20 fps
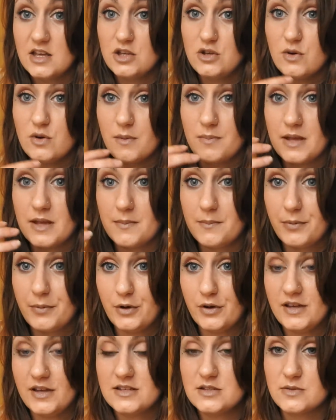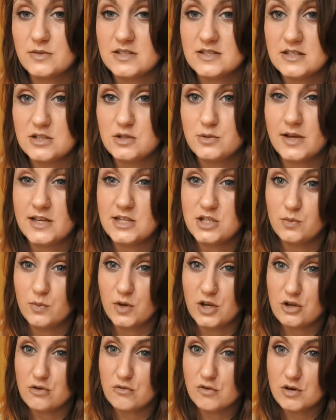you are being put into a situation
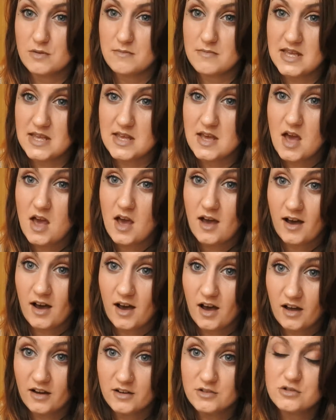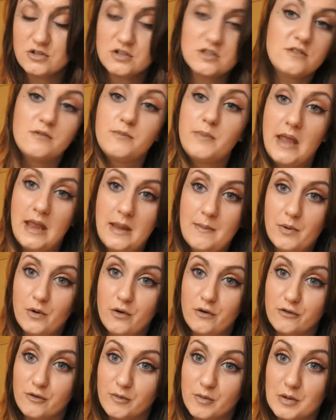where you're going to meet hundreds of
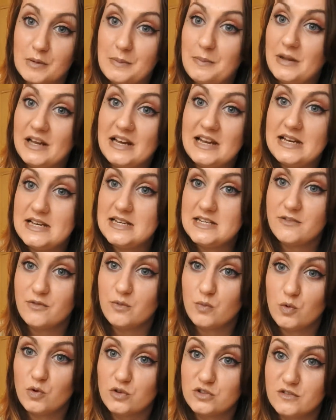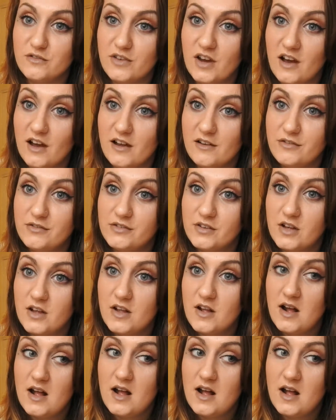people from completely different walks of life.